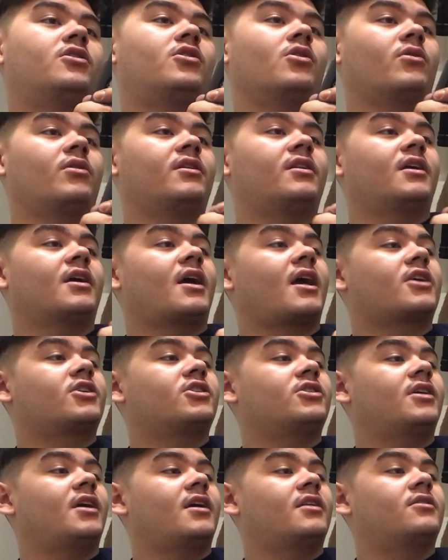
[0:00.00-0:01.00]
The only thing I
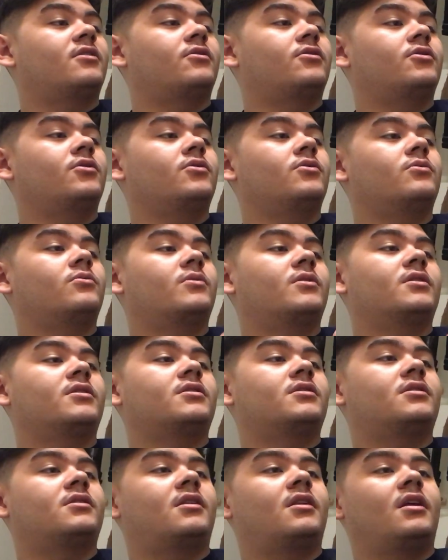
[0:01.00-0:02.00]
actually had to do
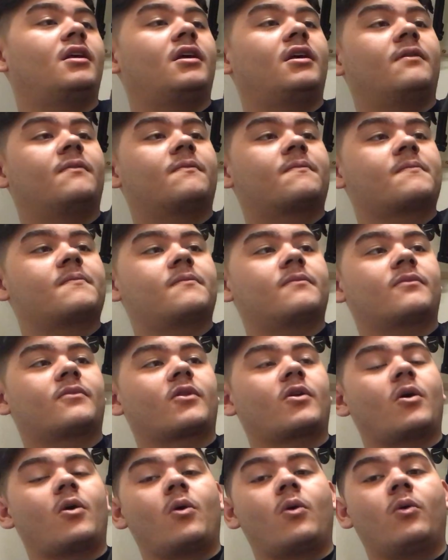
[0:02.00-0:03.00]
was the
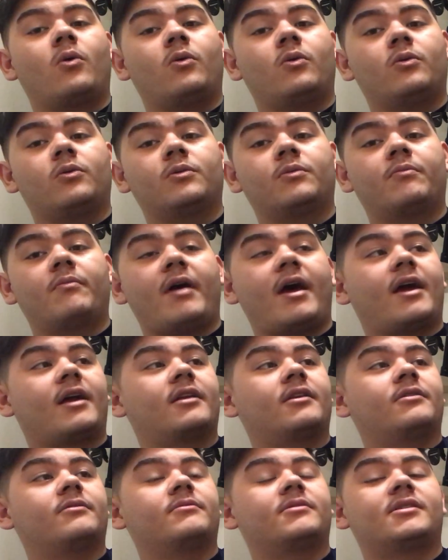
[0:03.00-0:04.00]
old
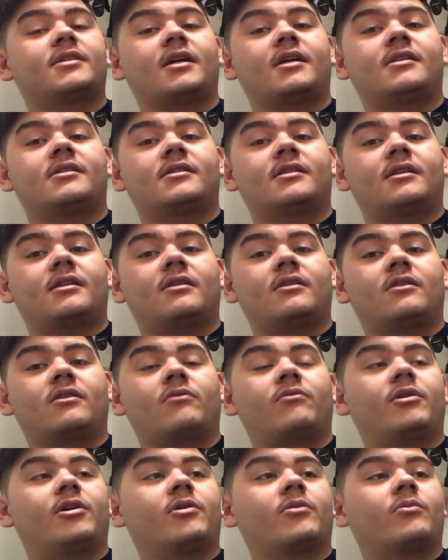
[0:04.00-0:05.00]
Magnum sights,
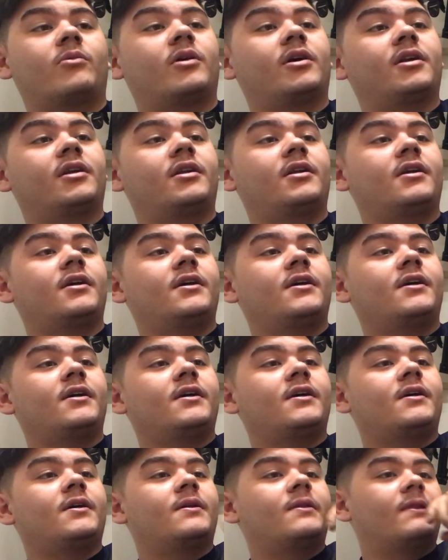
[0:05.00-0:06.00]
the rear one,
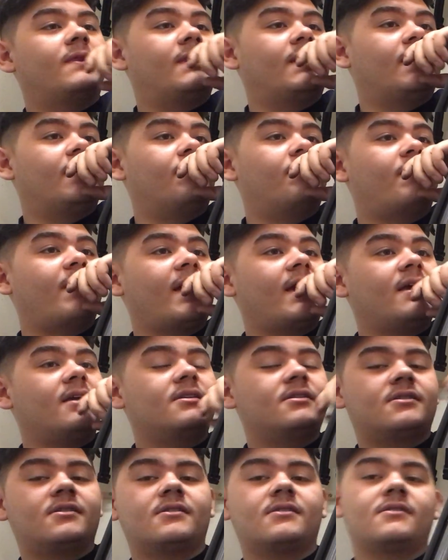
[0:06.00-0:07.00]
the
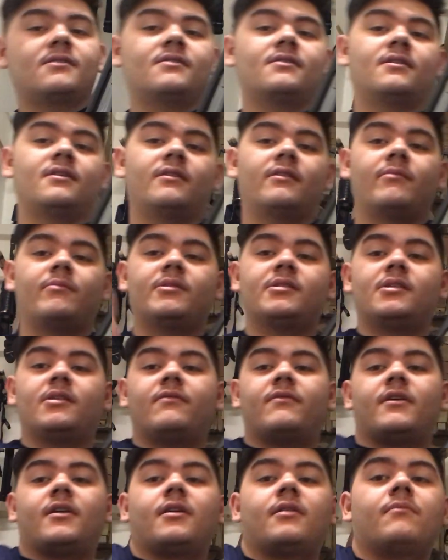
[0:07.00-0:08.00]
base. Let me see
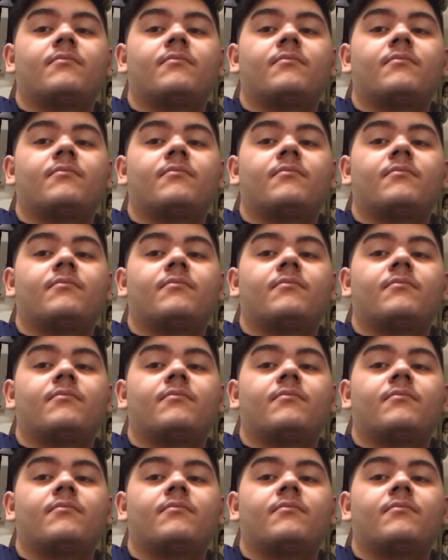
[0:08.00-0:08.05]
if